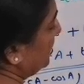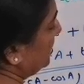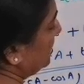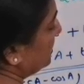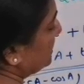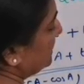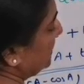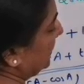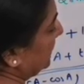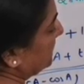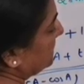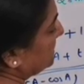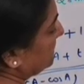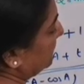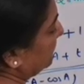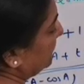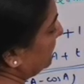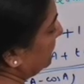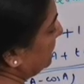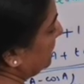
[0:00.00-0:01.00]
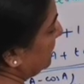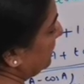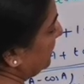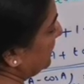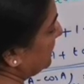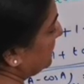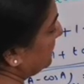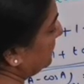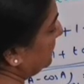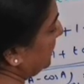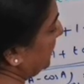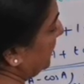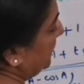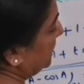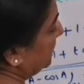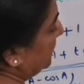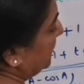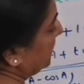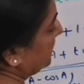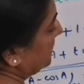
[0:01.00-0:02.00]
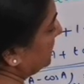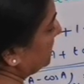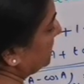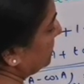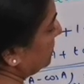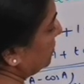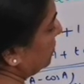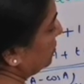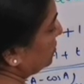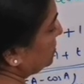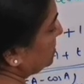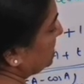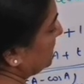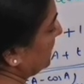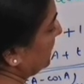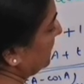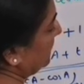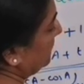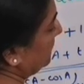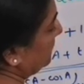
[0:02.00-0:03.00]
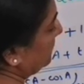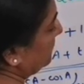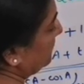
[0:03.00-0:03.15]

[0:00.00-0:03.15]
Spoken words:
Second term will be multiplied with cos A.